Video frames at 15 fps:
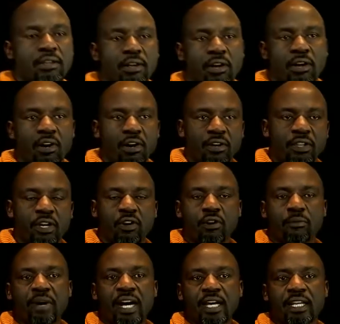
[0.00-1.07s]
or the
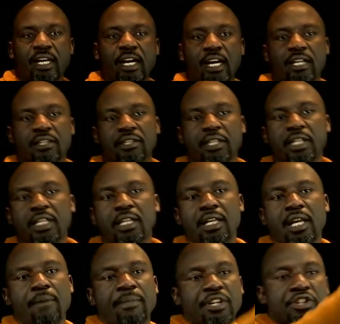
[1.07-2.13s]
command add 3,
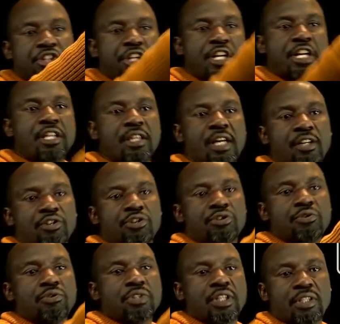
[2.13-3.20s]
a machine that
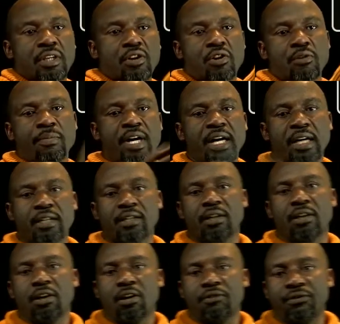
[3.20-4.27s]
uses the command
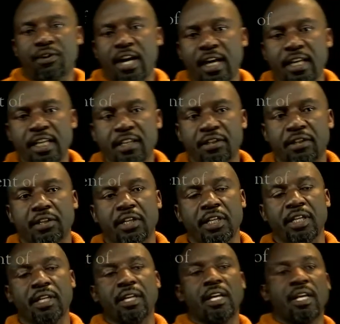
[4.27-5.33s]
of adding
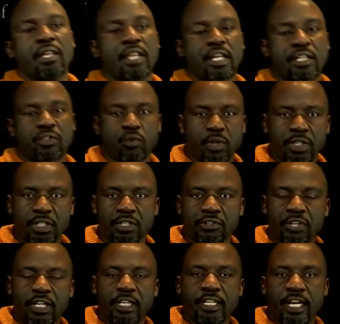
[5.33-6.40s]
3, that is what it
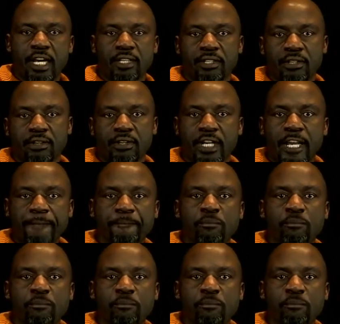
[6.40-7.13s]
really does, okay?